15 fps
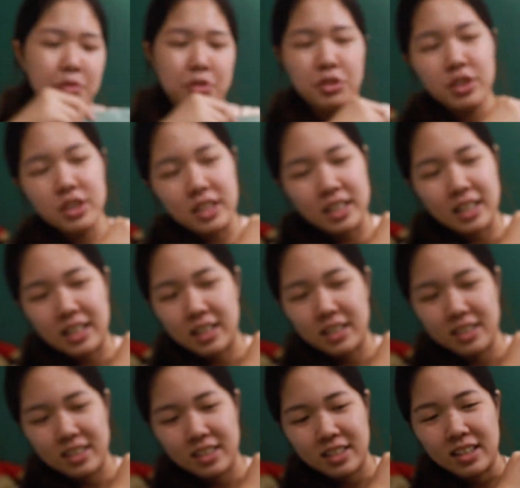So
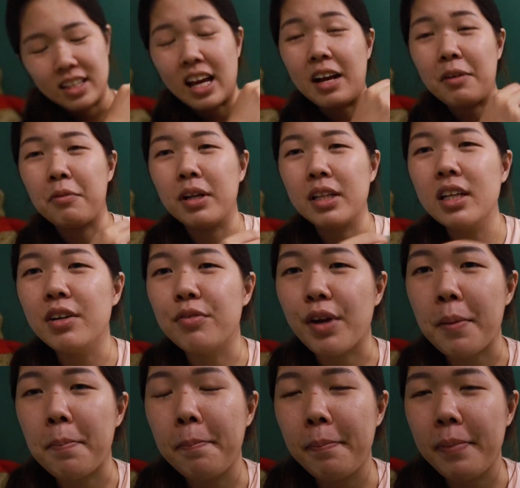I wanted a
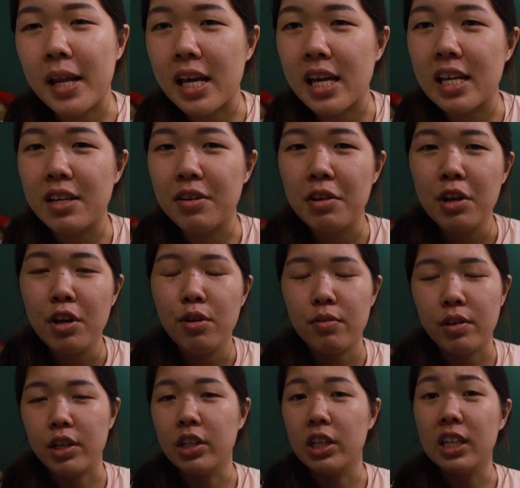very plain,
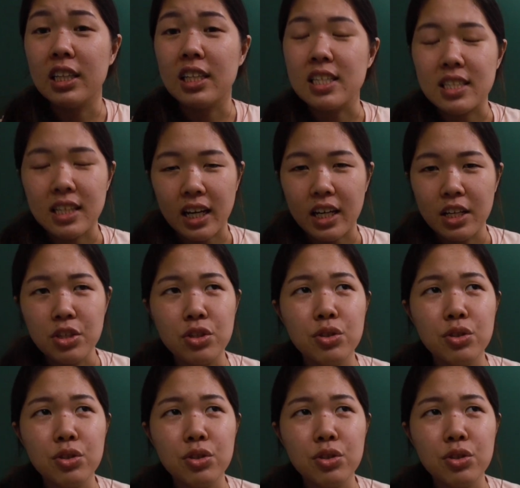regular design.